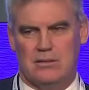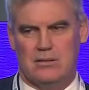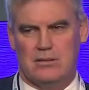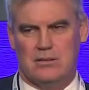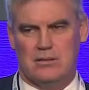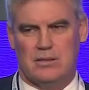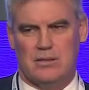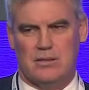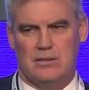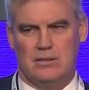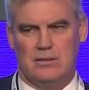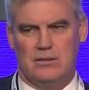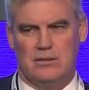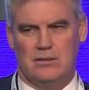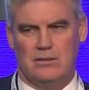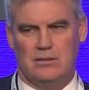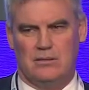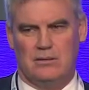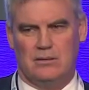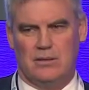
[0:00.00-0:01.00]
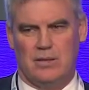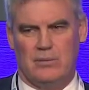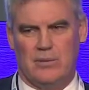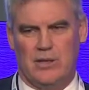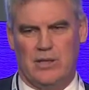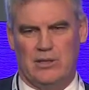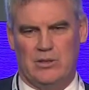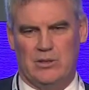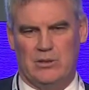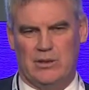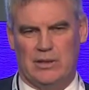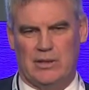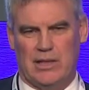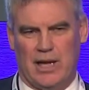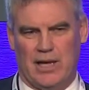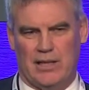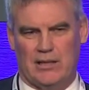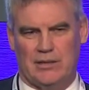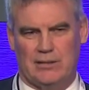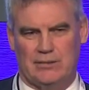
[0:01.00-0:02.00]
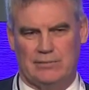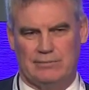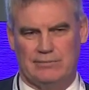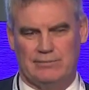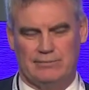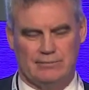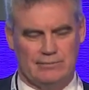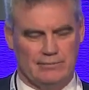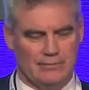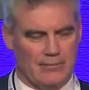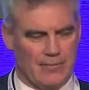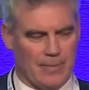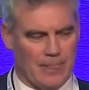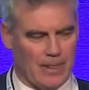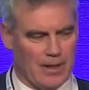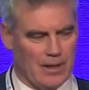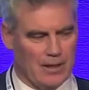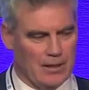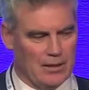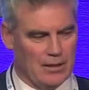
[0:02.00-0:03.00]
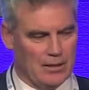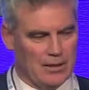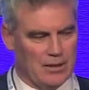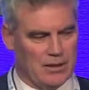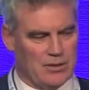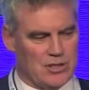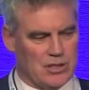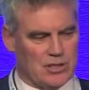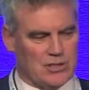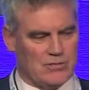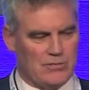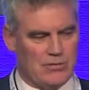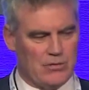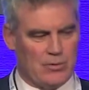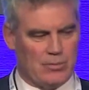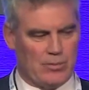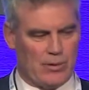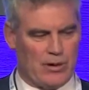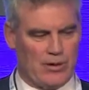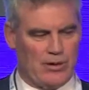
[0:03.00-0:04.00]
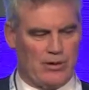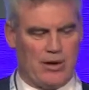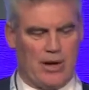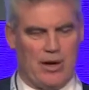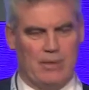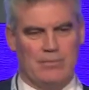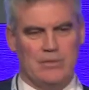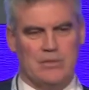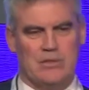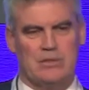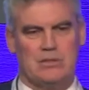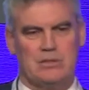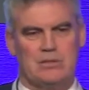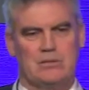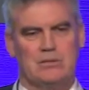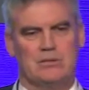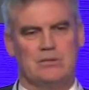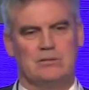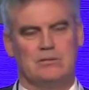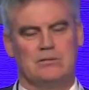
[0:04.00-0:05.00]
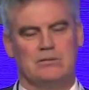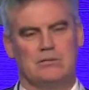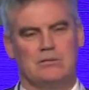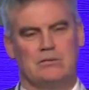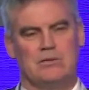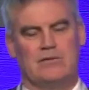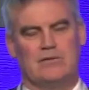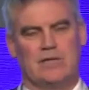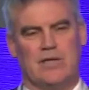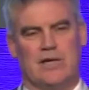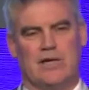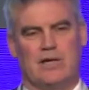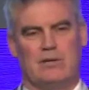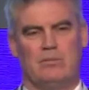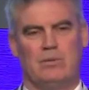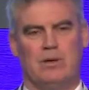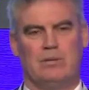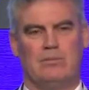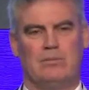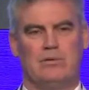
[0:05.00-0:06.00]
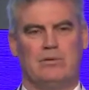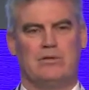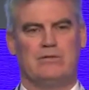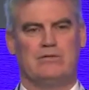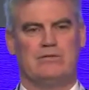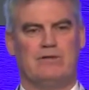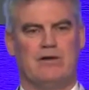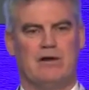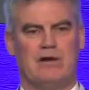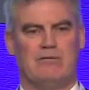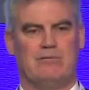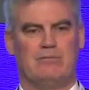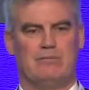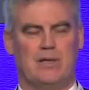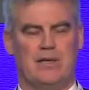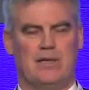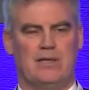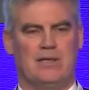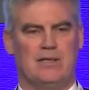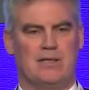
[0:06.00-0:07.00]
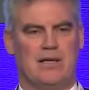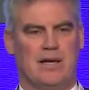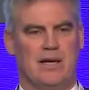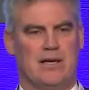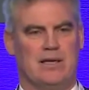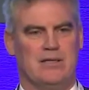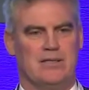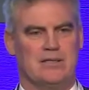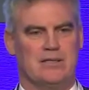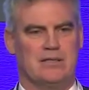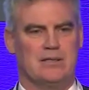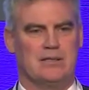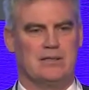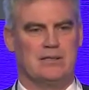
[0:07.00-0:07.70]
So are we doing that? In just four programs, we've taken 1.5 million days